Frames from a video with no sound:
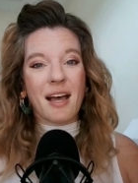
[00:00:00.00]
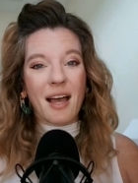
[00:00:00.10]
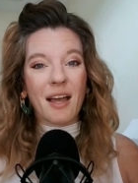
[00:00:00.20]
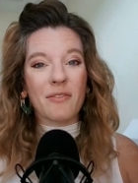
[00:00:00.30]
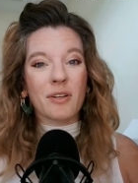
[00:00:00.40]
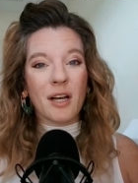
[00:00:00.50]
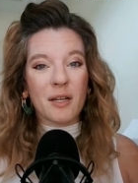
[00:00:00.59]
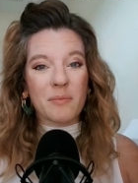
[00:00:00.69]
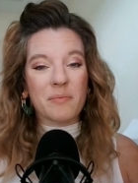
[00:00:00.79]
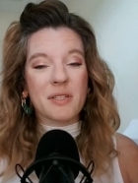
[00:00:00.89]
I have
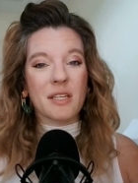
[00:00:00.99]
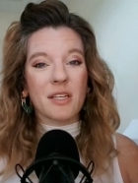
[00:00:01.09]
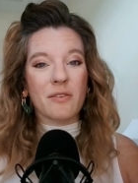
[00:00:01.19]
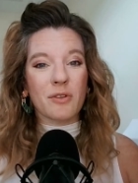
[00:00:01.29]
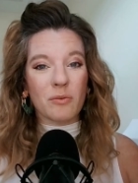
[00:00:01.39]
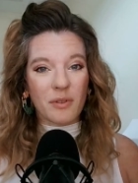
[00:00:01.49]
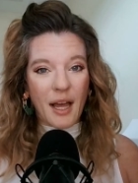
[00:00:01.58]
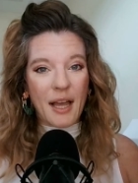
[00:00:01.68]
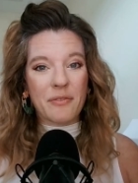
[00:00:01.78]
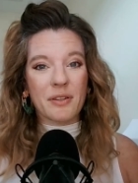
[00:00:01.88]
come to give you
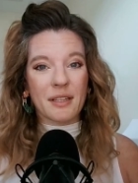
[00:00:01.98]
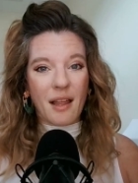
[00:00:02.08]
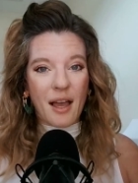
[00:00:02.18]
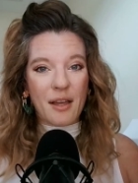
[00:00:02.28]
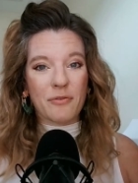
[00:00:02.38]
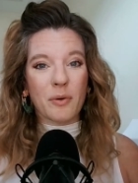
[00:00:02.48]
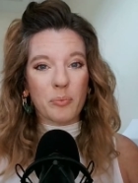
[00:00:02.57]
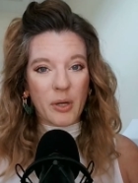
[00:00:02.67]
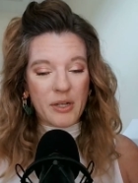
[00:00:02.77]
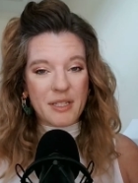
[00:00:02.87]
life and life
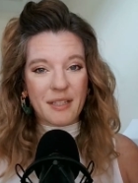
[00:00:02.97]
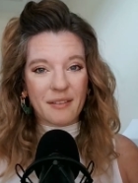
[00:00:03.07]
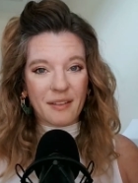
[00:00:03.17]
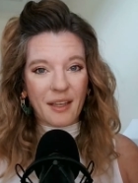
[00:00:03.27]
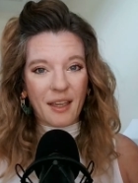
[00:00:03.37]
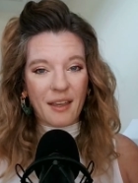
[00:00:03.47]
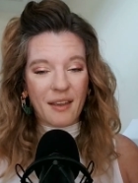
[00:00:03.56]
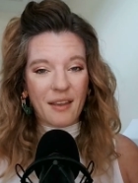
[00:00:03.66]
abundantly.